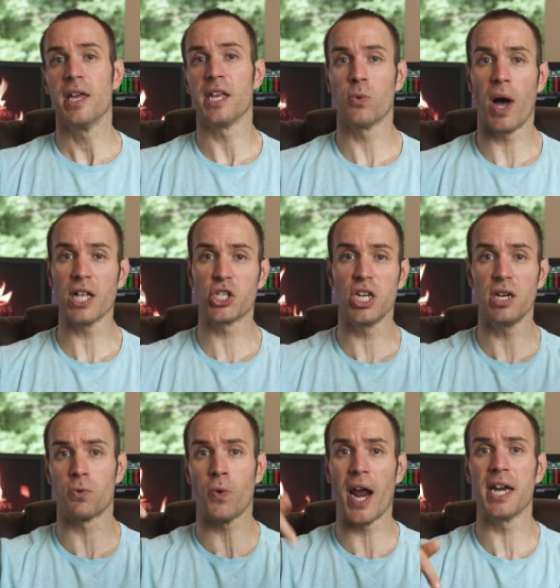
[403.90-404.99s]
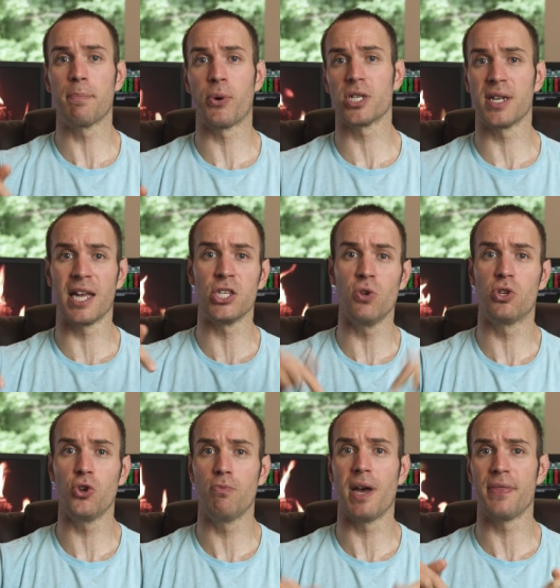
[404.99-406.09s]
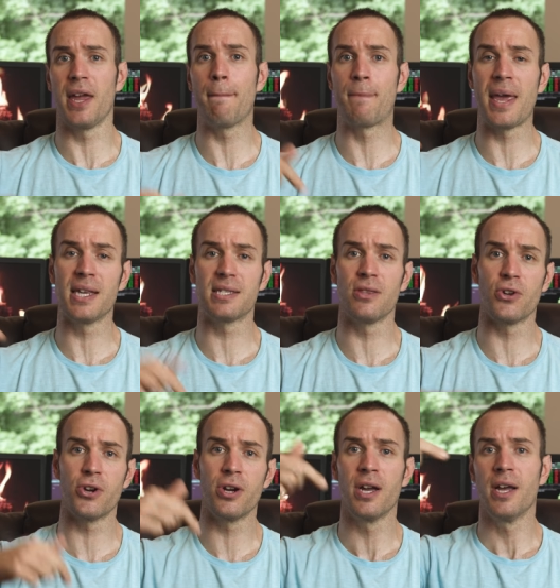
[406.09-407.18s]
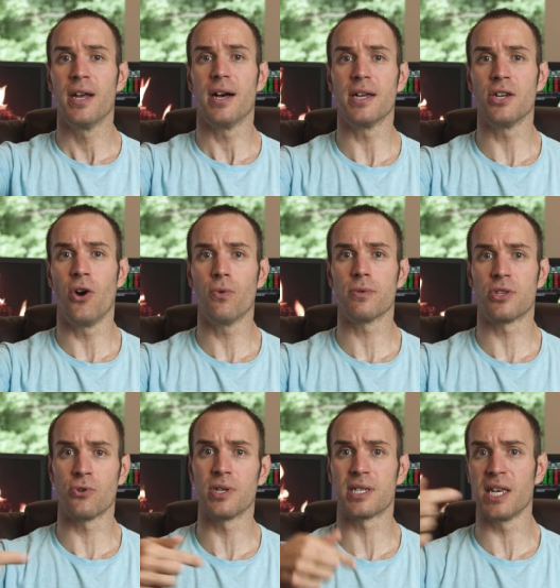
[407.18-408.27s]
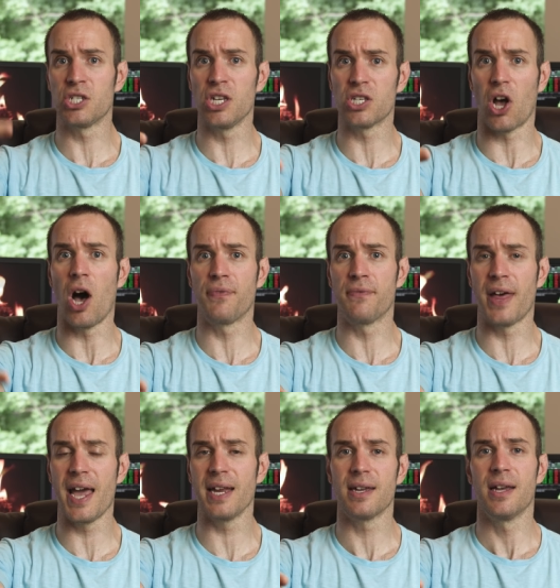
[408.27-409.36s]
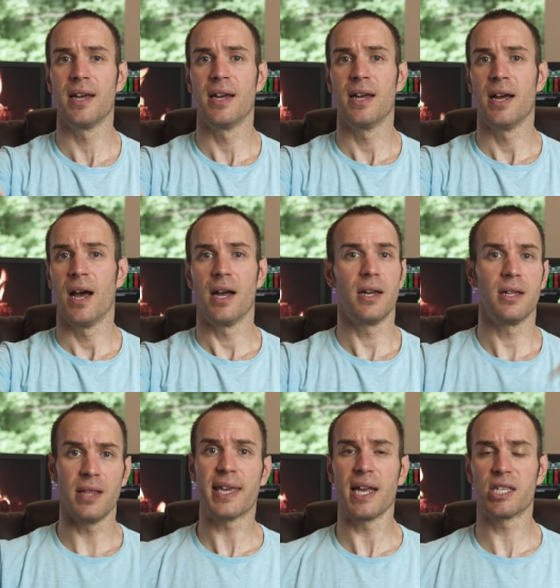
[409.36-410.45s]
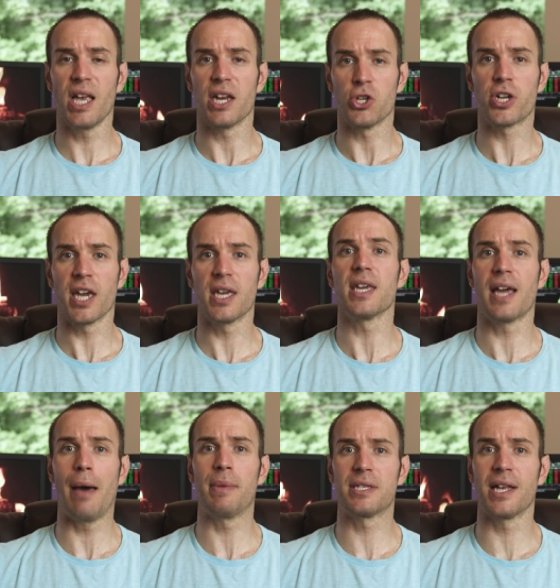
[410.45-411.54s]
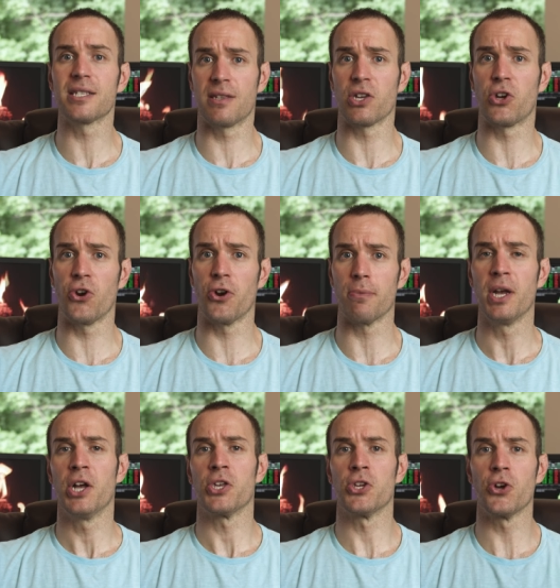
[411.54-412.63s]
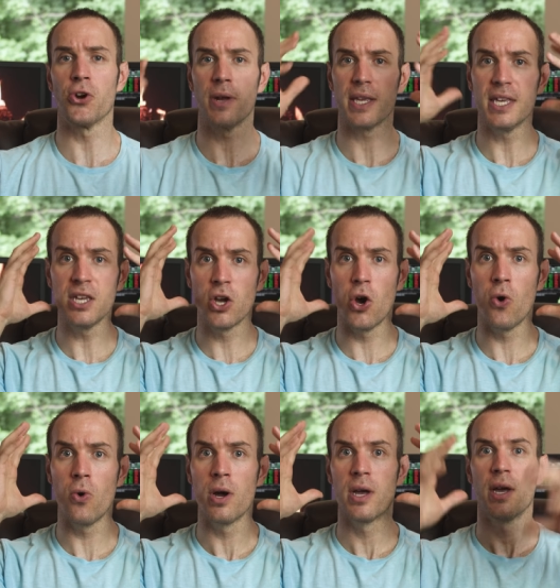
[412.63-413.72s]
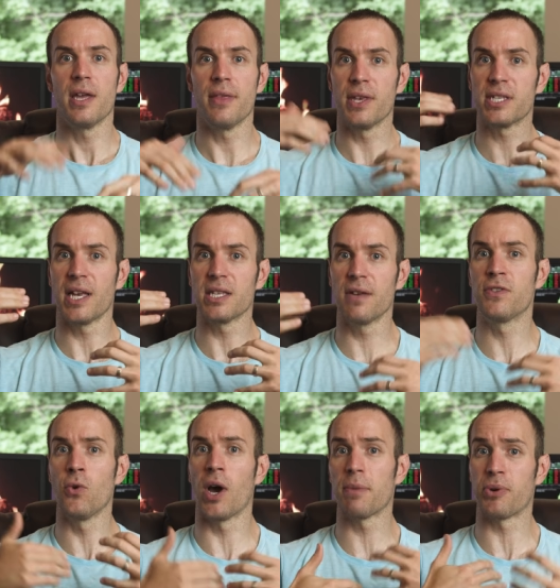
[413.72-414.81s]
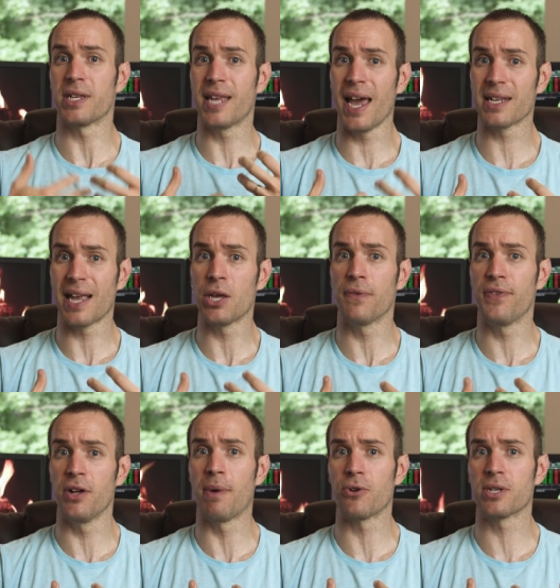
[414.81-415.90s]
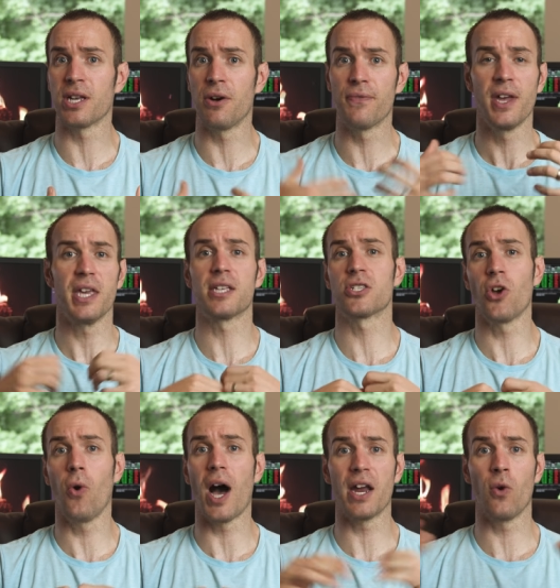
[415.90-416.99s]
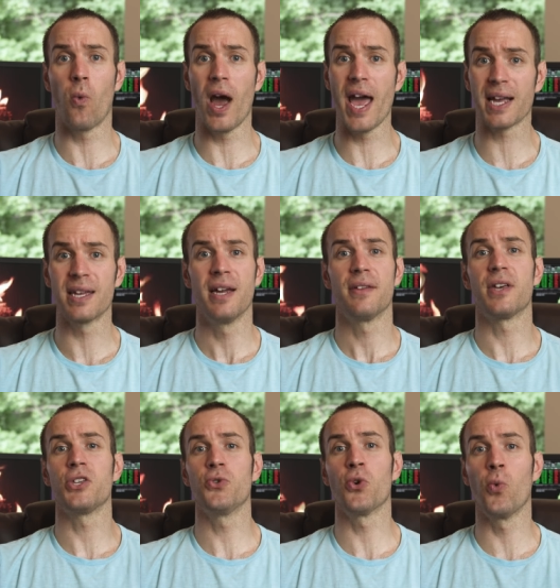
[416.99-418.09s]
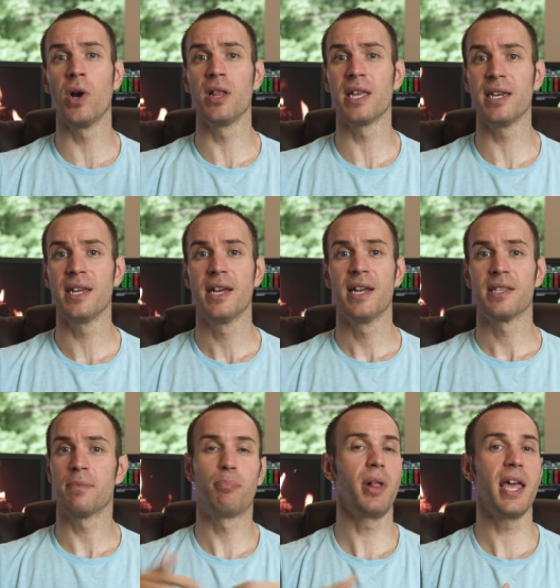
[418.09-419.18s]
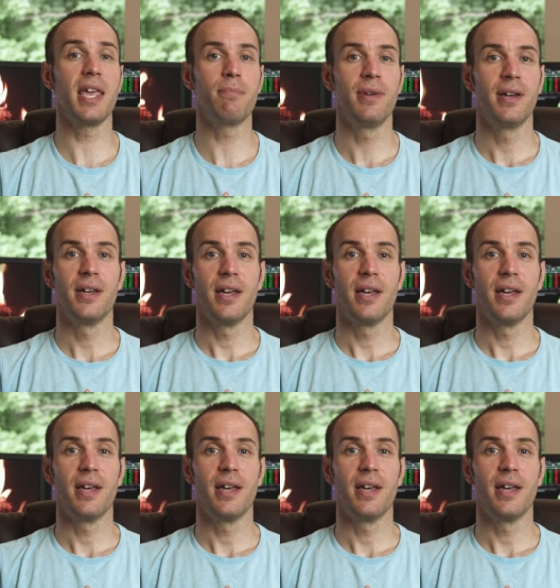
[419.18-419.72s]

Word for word: is watching a random person on YouTube and then basing their, uh, you know, their decisions off of that, like I said, you're kicking common sense to the curb. Your ego in the sense of you want to protect how you feel about yourself is so out of whack that you are willing to blame